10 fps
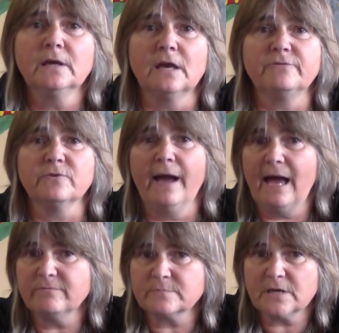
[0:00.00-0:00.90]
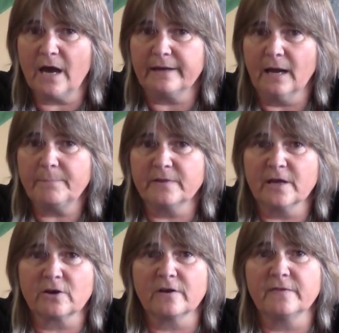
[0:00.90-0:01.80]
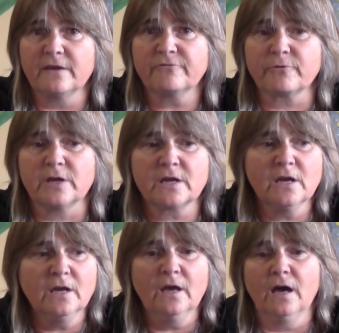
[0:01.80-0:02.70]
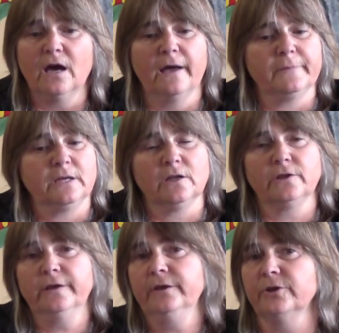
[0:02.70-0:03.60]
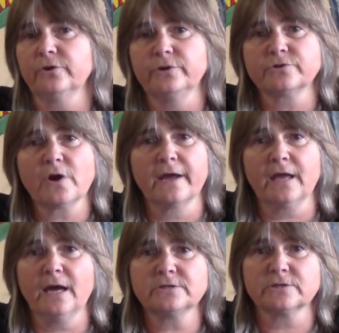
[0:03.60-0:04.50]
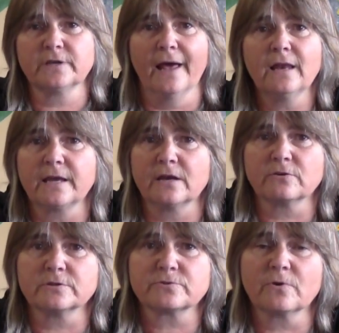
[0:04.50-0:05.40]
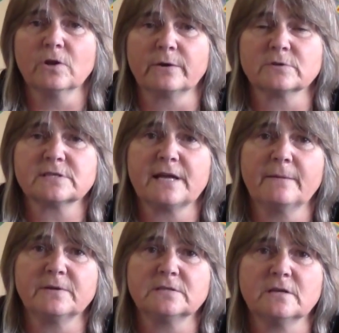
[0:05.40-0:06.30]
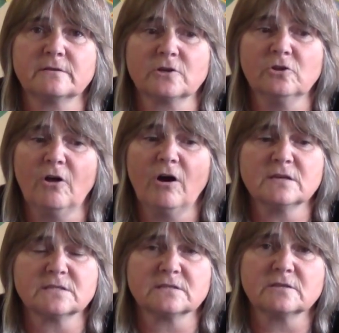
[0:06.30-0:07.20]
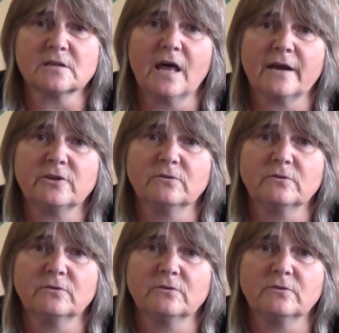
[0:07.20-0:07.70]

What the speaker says: If you have them tied up in there and they freak, I mean, you know, you try and catch an alligator that's rolling with snapping teeth and claws, and good luck.